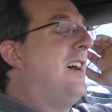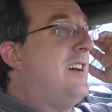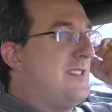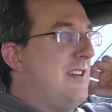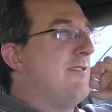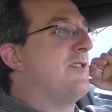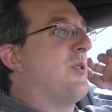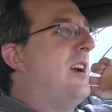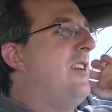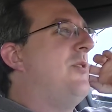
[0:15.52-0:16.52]
as I was
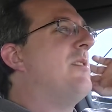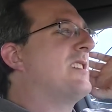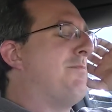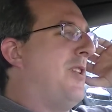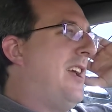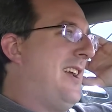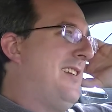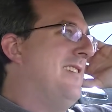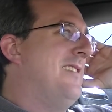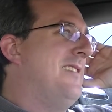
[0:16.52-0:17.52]
trying to
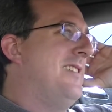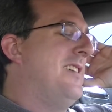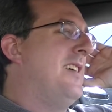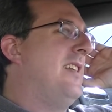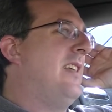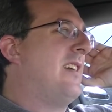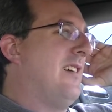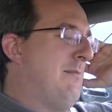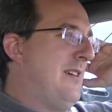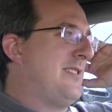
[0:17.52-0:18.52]
explain in the
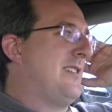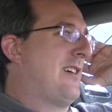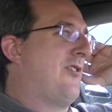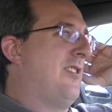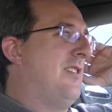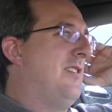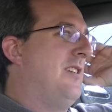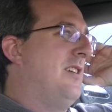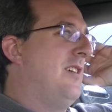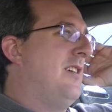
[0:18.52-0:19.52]
comments section,
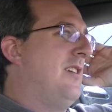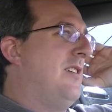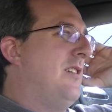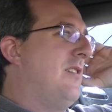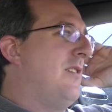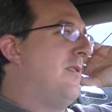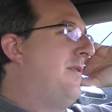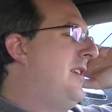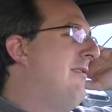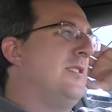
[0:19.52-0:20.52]
your
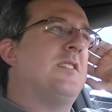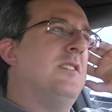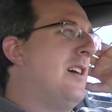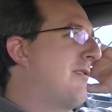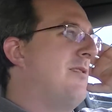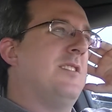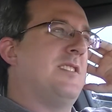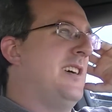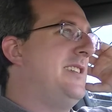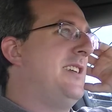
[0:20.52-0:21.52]
video is not
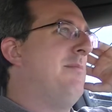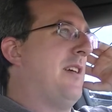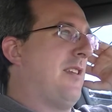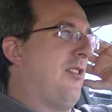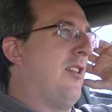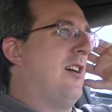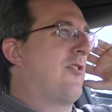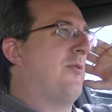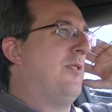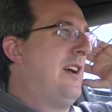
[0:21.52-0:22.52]
criticizing
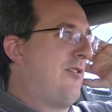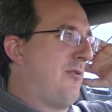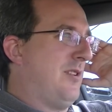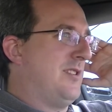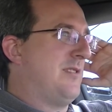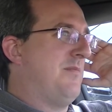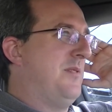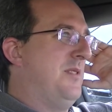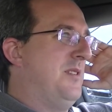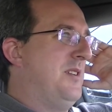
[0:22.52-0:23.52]
methodological naturalism.
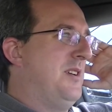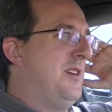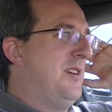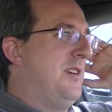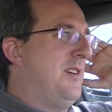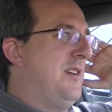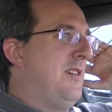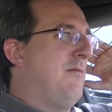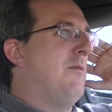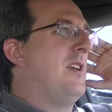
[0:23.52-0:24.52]

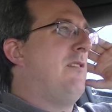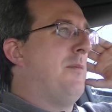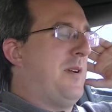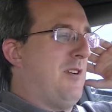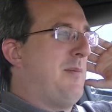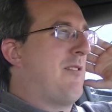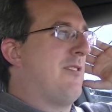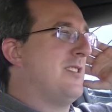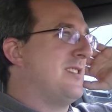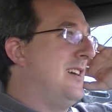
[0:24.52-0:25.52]
What you appear to be
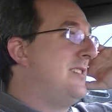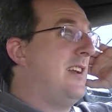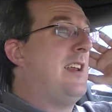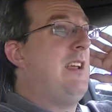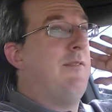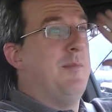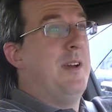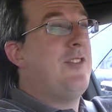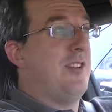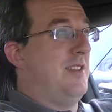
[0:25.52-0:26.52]
criticizing, and you even
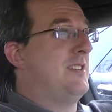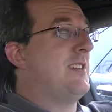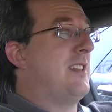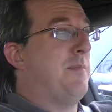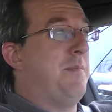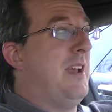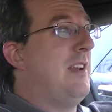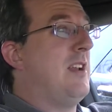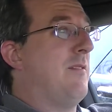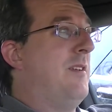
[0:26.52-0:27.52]
mentioned this at the
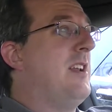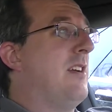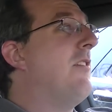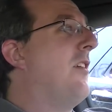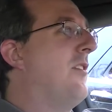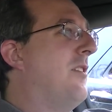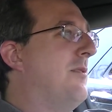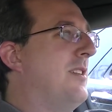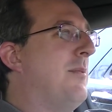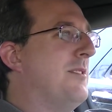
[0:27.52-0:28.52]
end of your video, although
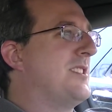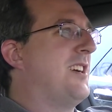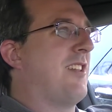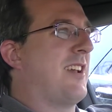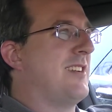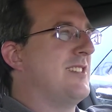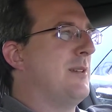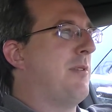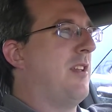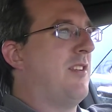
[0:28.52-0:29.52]
it almost sounded like a
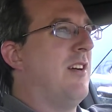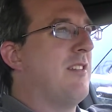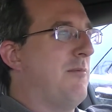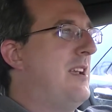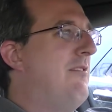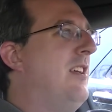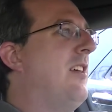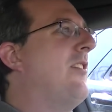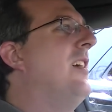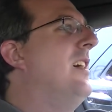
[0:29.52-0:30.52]
slip of the tongue the way you did it,